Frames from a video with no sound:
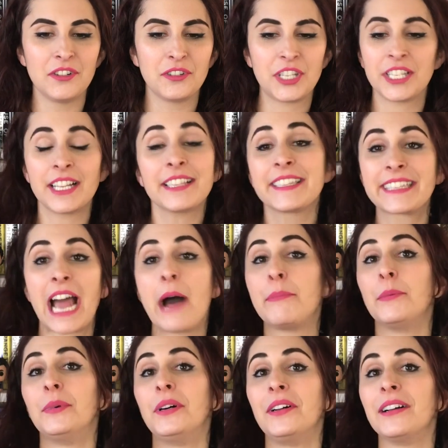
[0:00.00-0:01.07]
she's
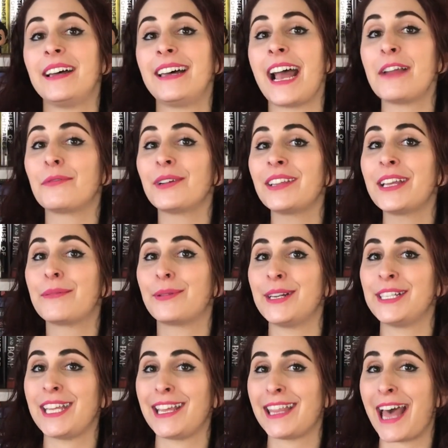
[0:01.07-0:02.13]
unstoppable. And I really
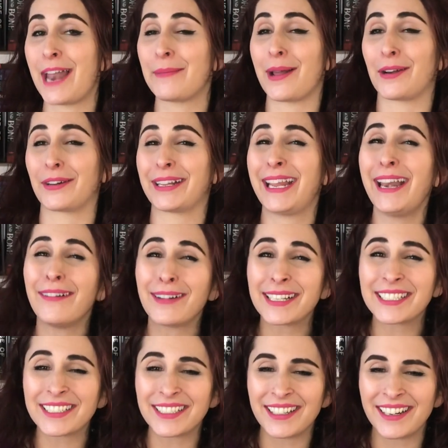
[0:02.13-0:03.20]
appreciate that about her
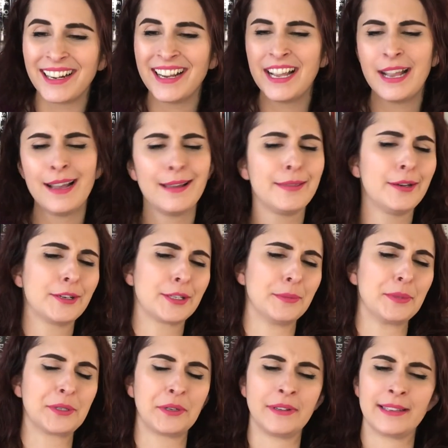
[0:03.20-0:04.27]
character. There's
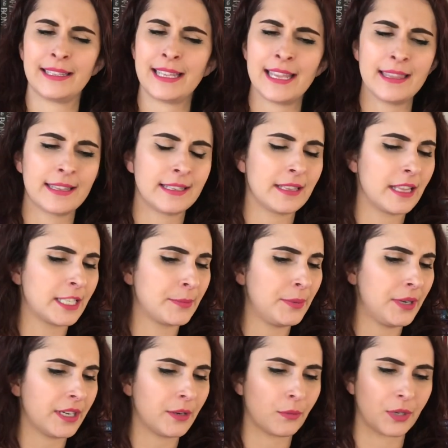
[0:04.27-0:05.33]
some certain scenes in this
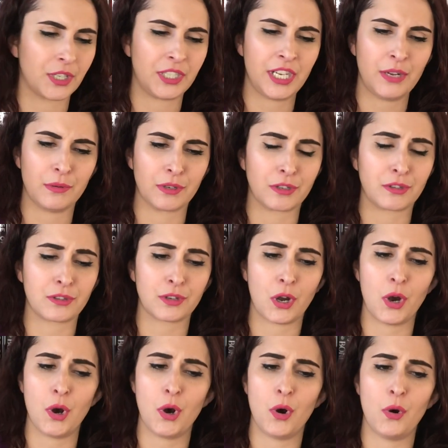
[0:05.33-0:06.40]
book where she was
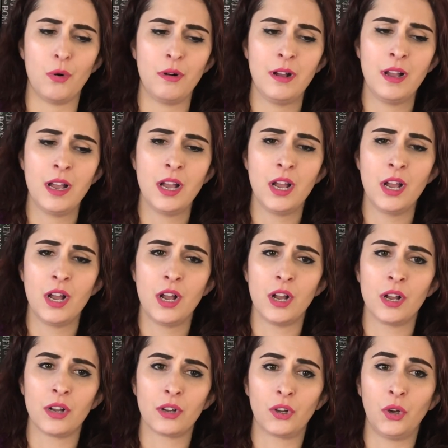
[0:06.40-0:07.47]
so
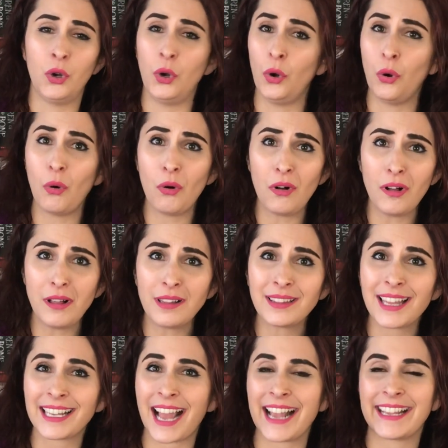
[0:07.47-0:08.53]
cool.
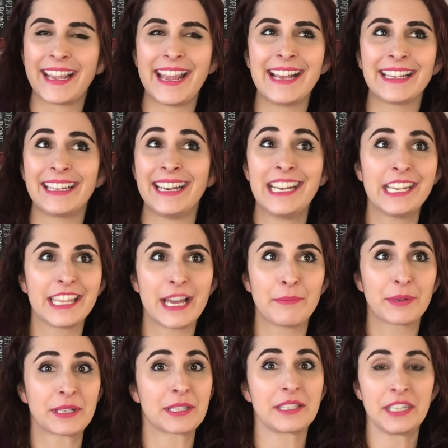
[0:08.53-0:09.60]
Like, I can't get into
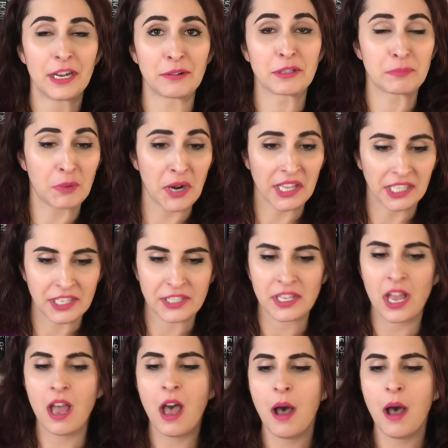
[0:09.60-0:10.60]
them because, you know, spoilers.